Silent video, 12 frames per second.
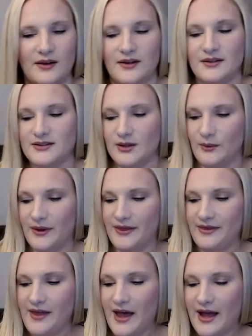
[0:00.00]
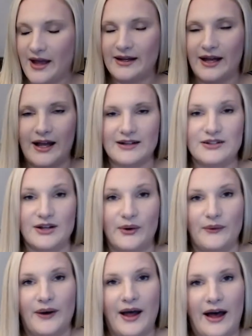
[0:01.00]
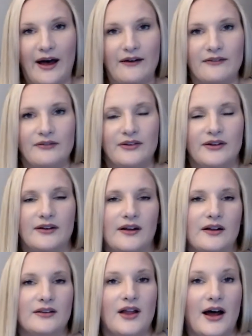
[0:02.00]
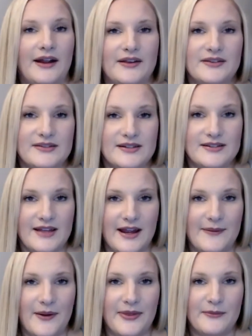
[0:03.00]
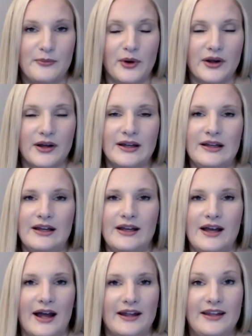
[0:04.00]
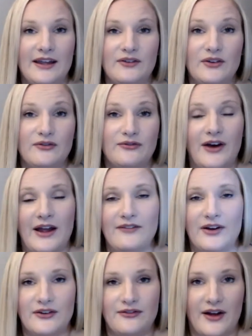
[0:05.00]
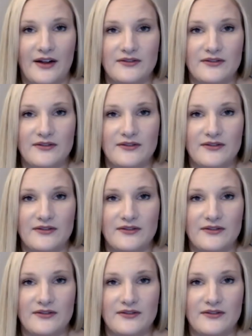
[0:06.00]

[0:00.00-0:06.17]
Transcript: So with that, I don't have a lot else to say about the book. I gave it 5 out of 5